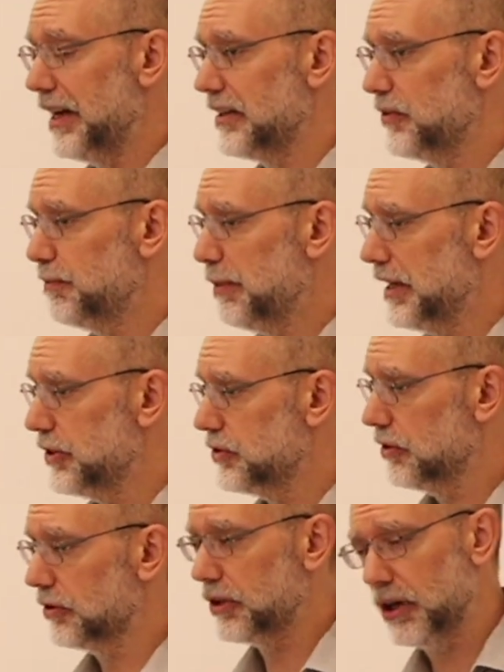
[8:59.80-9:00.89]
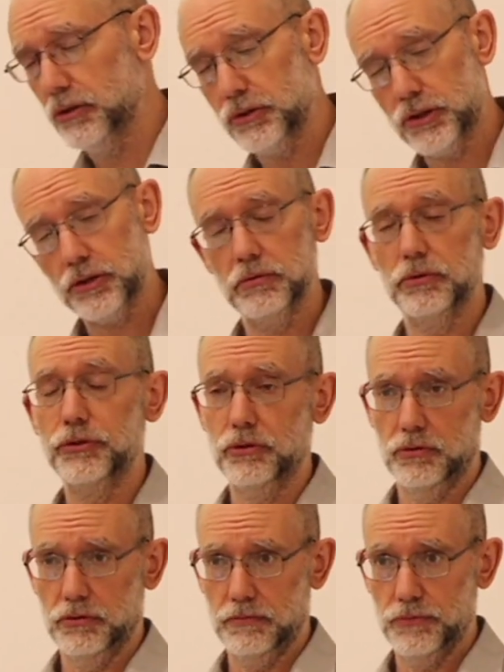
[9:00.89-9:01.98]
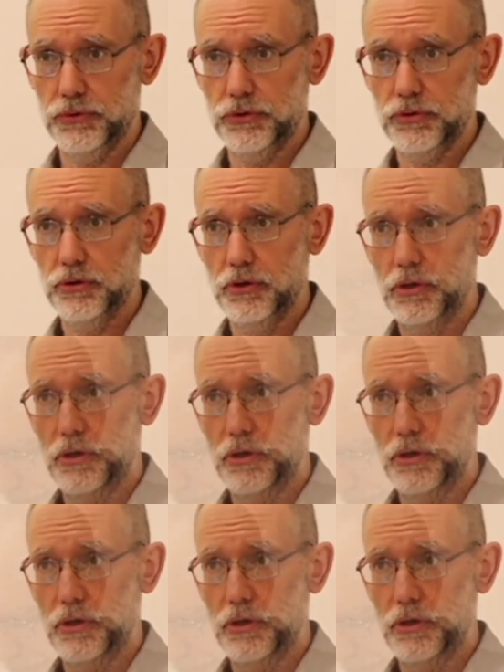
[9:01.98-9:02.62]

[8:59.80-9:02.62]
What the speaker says: that is based on cultural norms.